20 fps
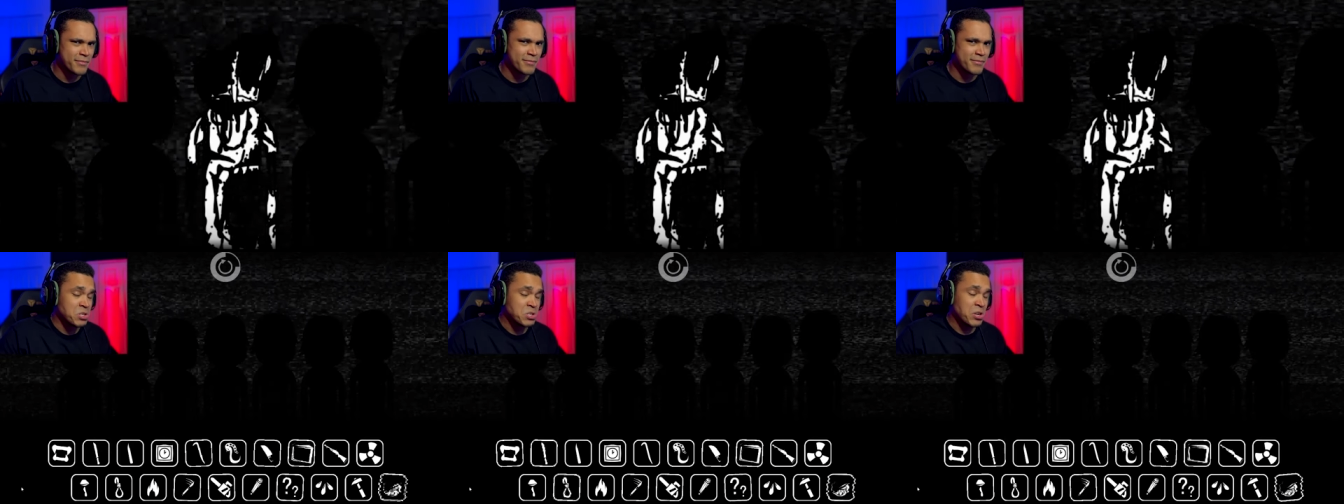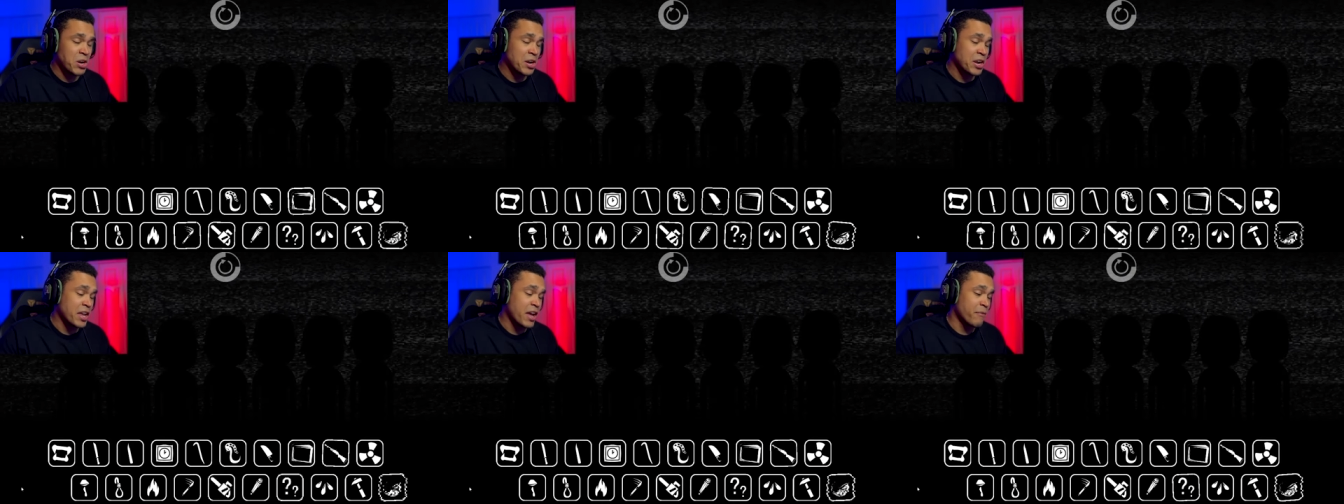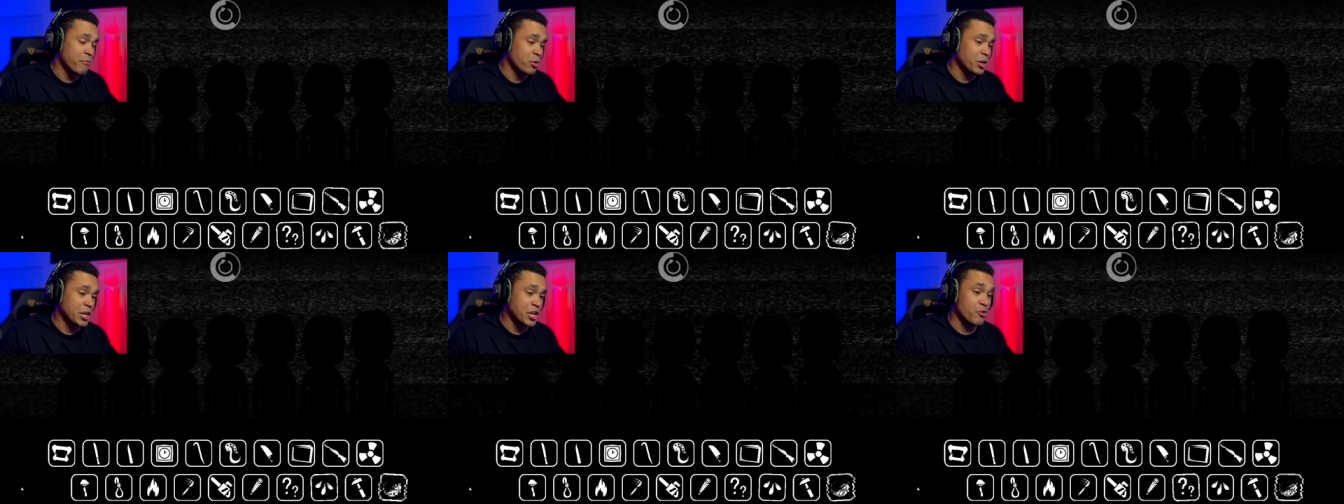Starting
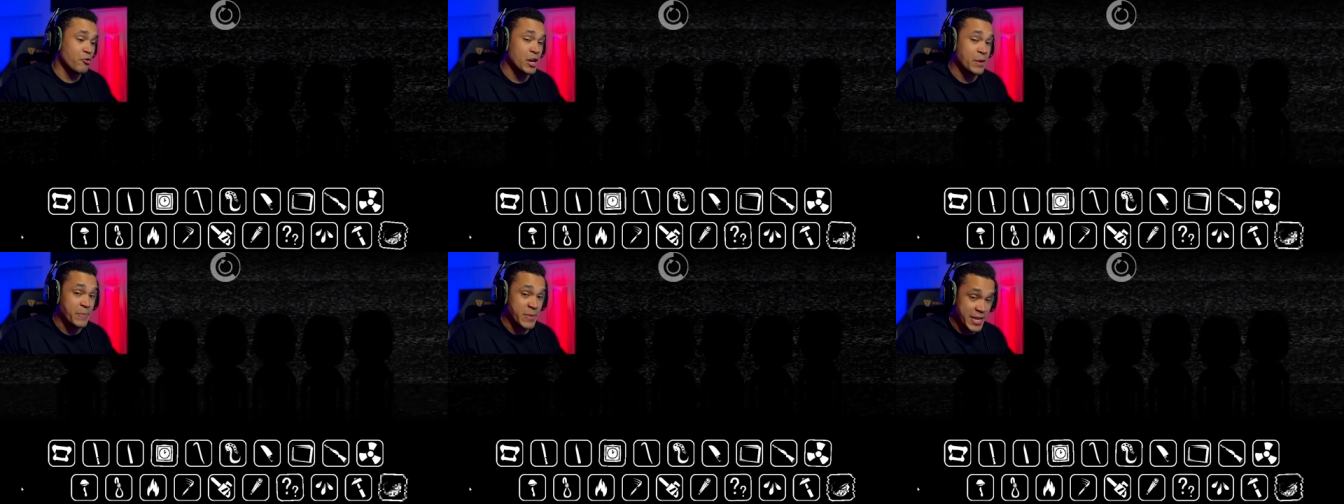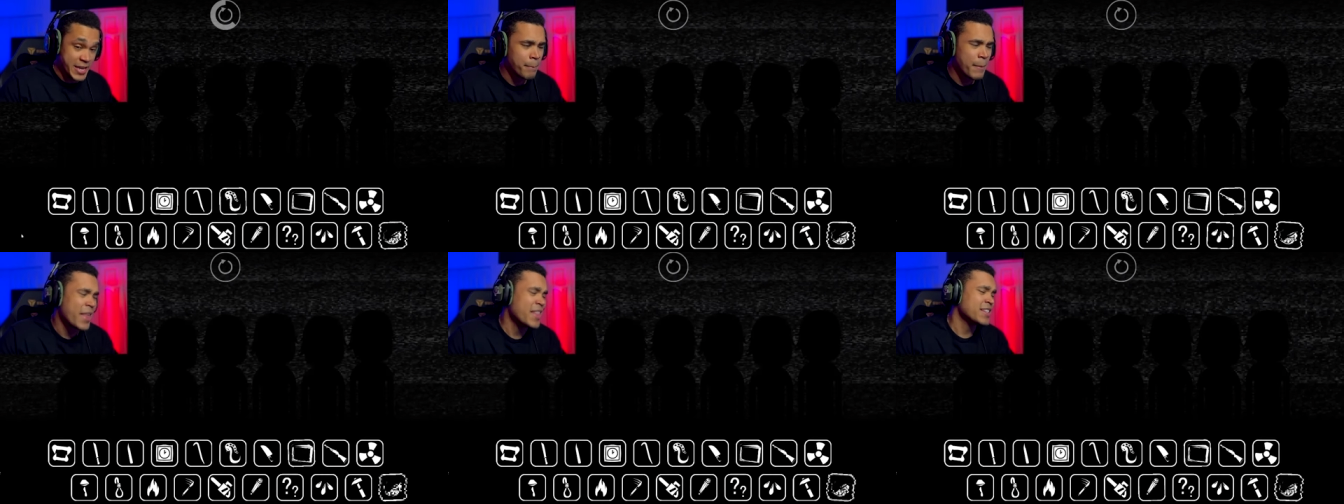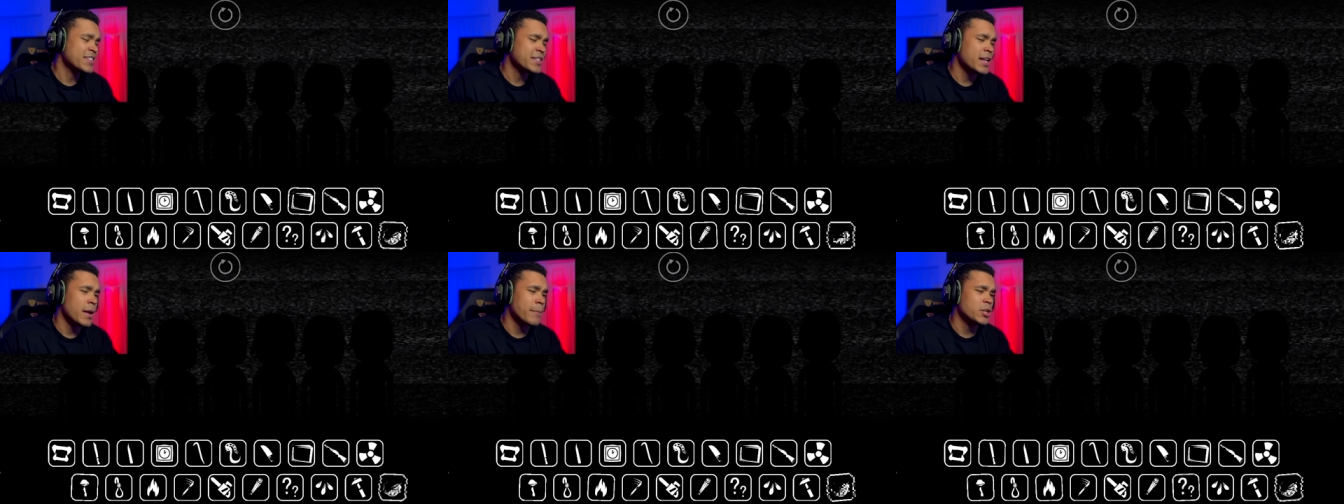off pretty creepy. By
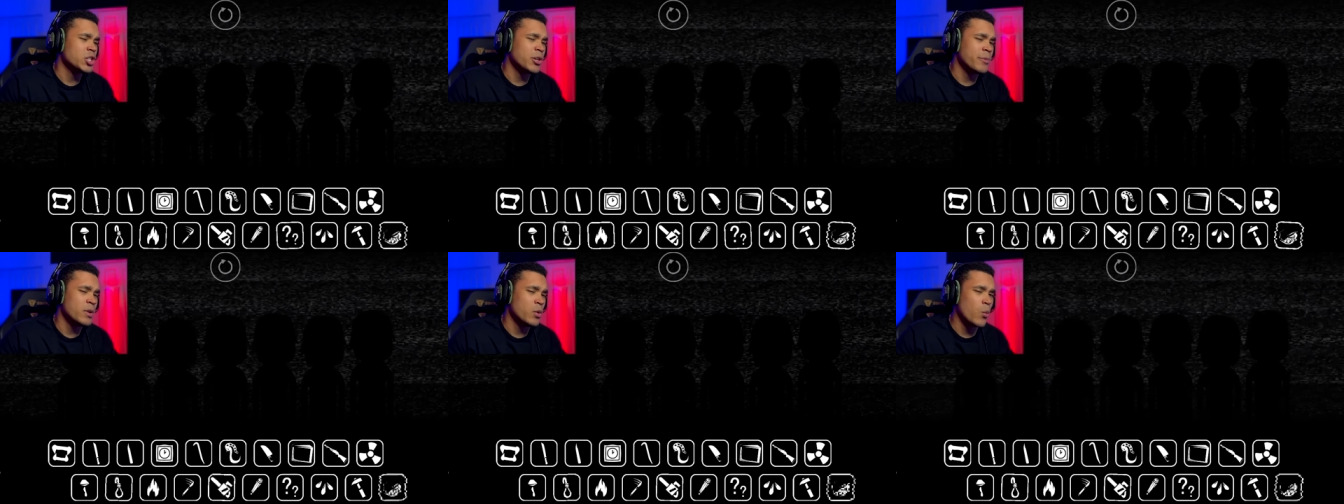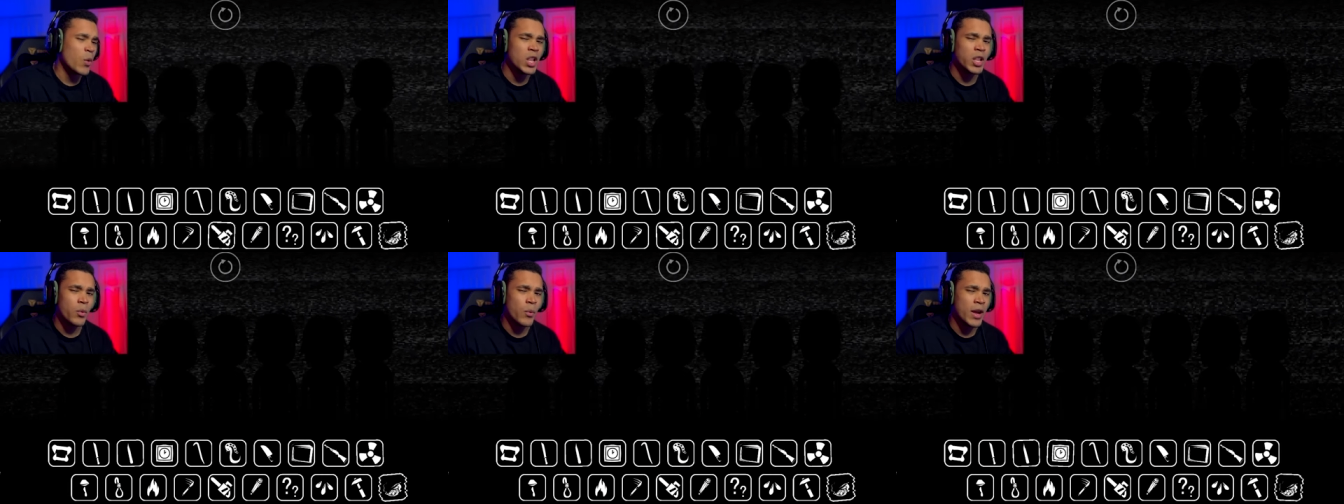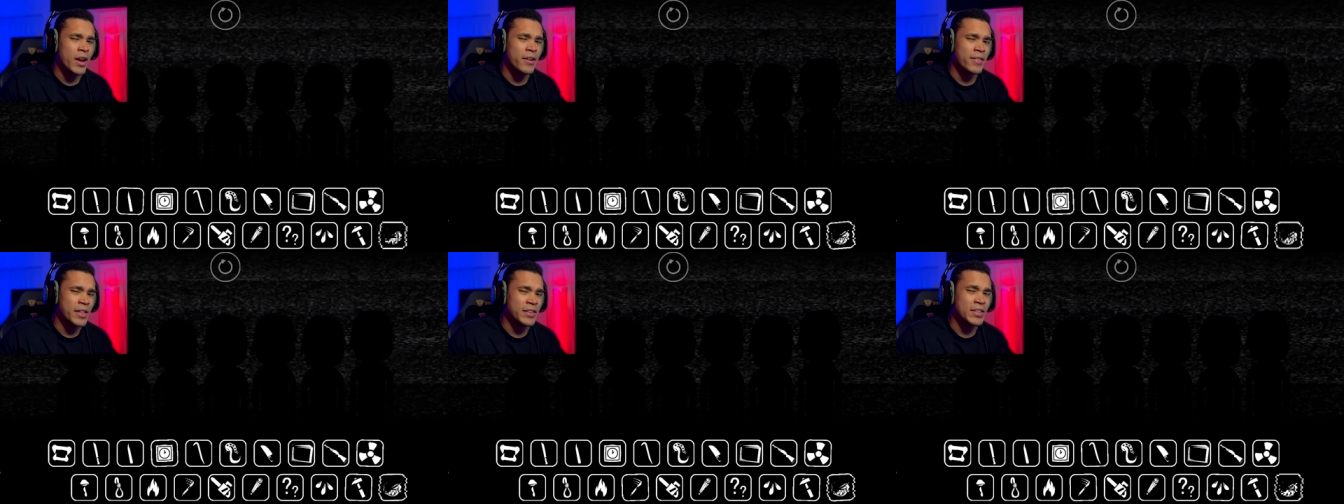this time, you should be well
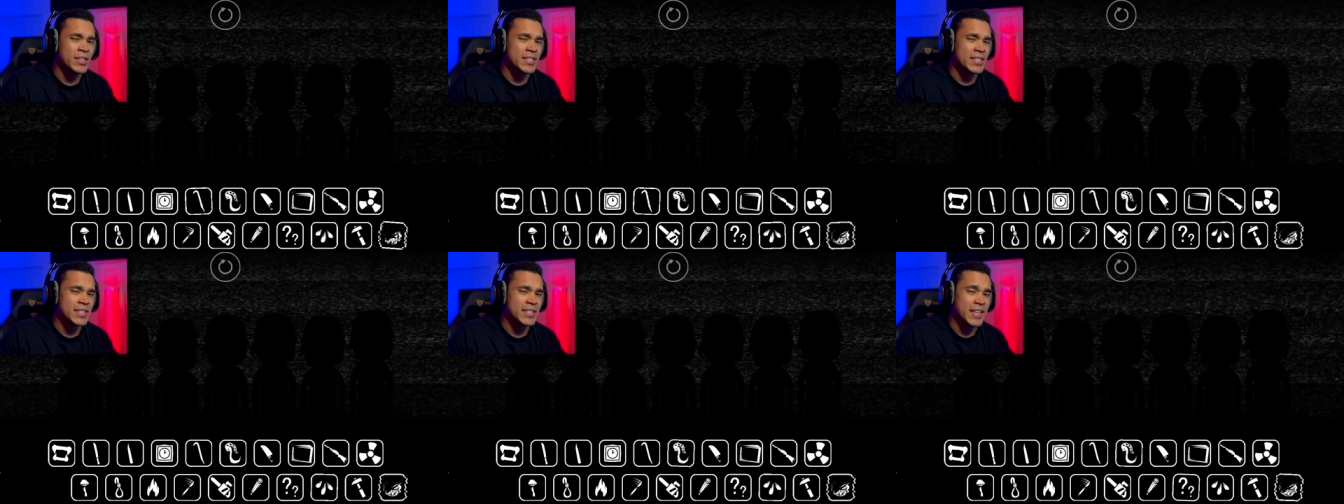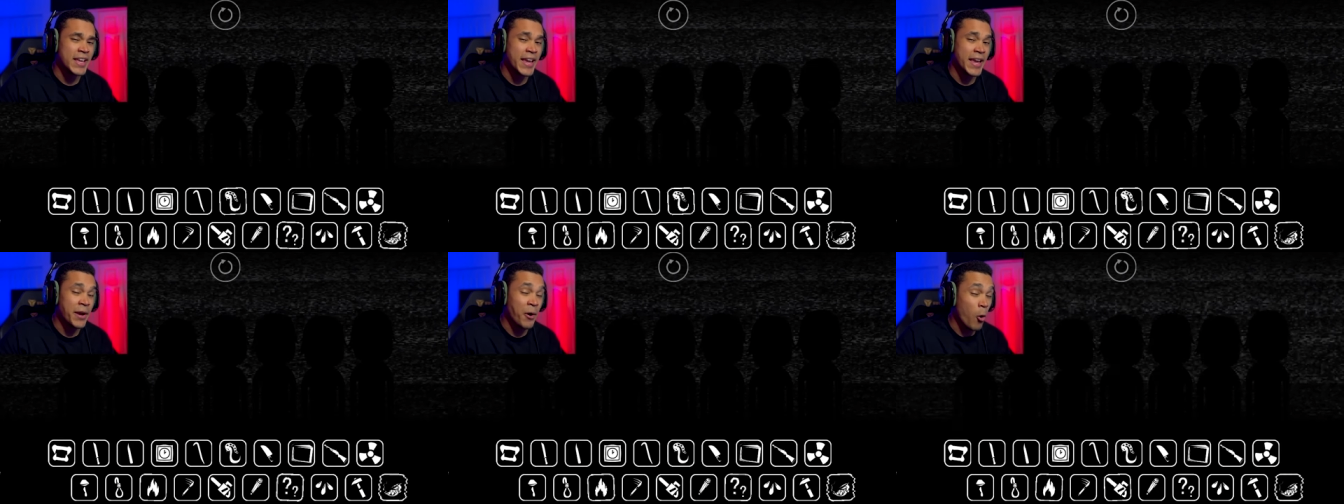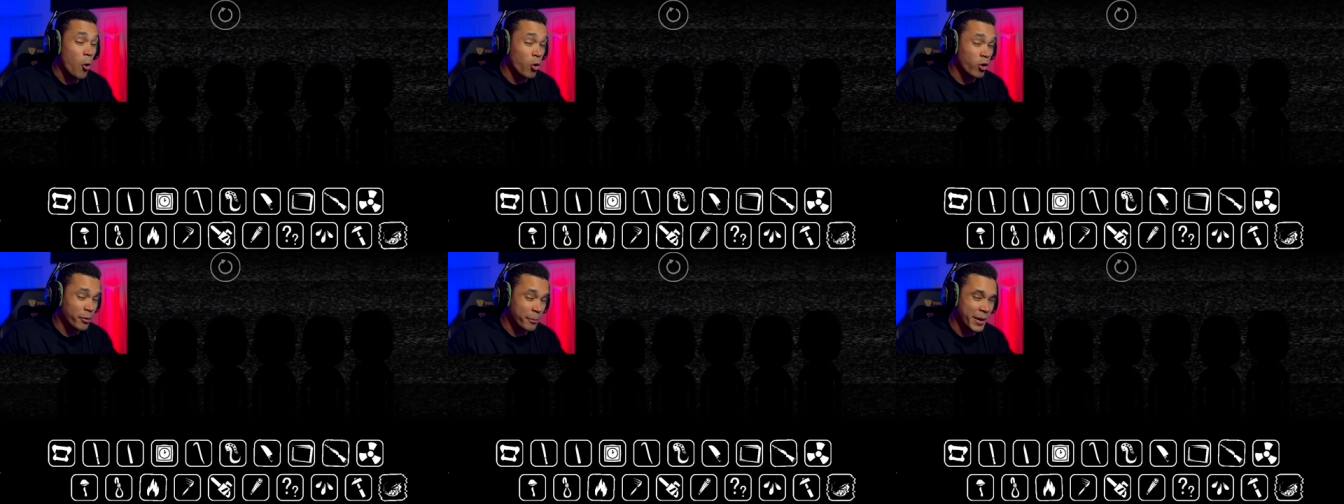aware that this is a
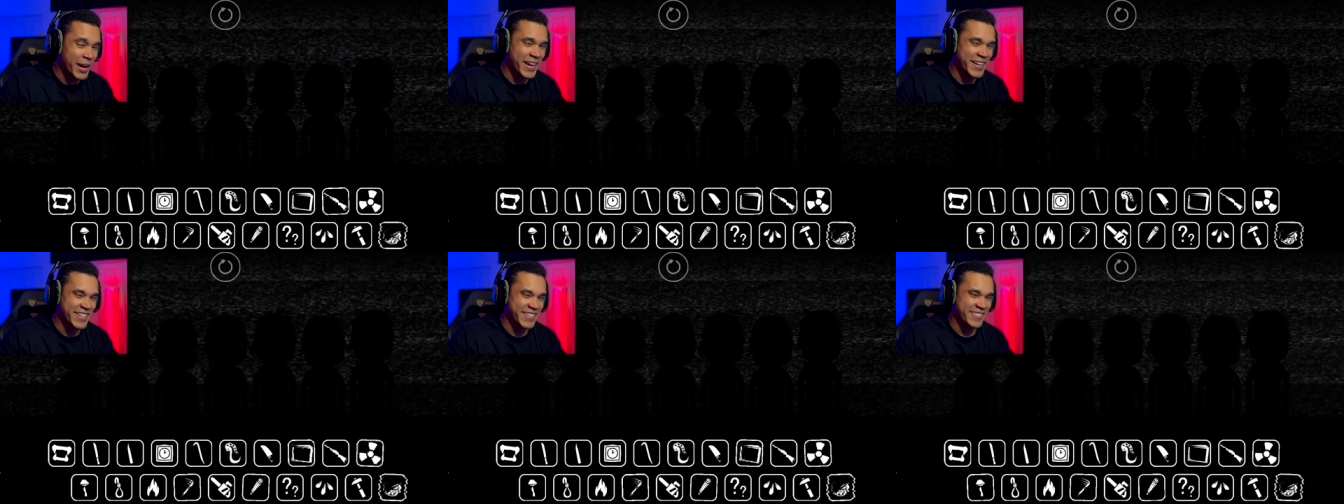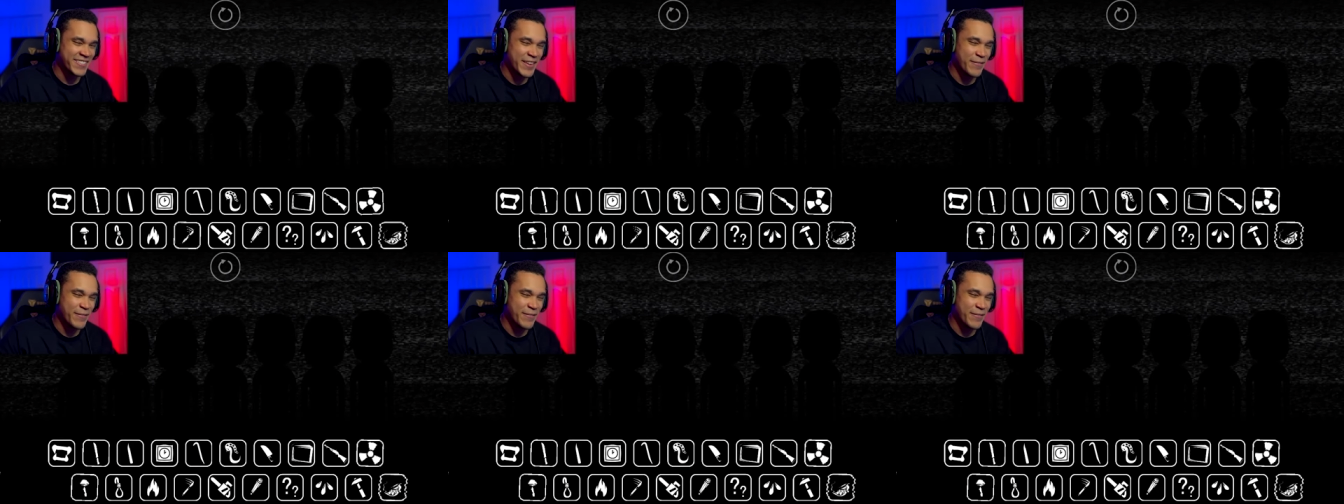horror mod,